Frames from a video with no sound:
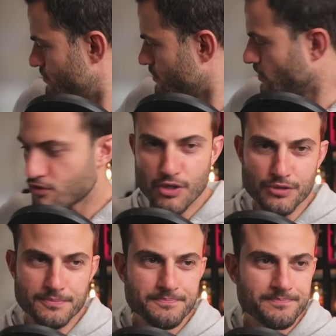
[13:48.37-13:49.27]

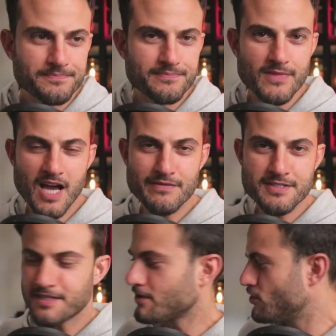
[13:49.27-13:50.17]
Lomo. I haven't
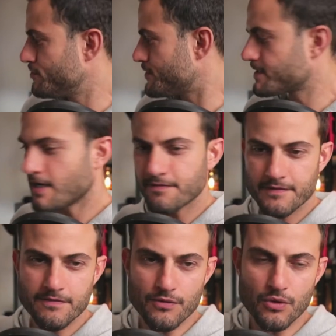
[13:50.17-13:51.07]
done Lomo stuff
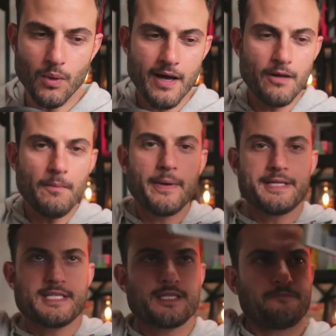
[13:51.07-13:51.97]
for a while,
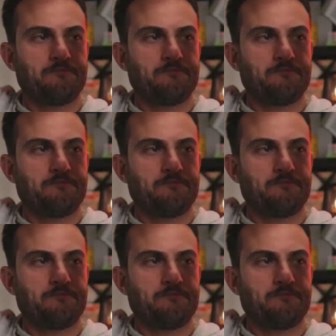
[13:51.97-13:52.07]
but